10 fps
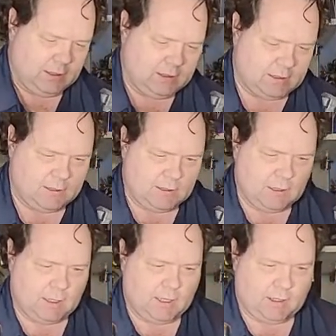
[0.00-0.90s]
Just
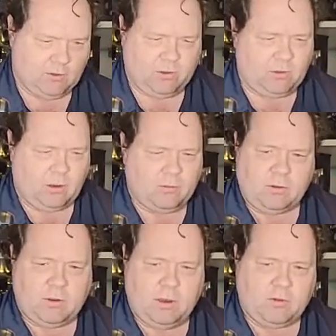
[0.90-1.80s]
looking at these, just
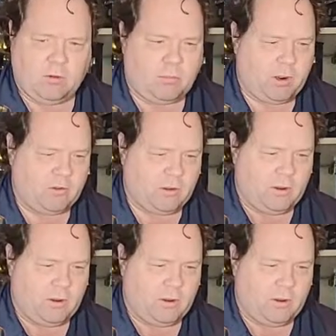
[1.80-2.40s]
initial impression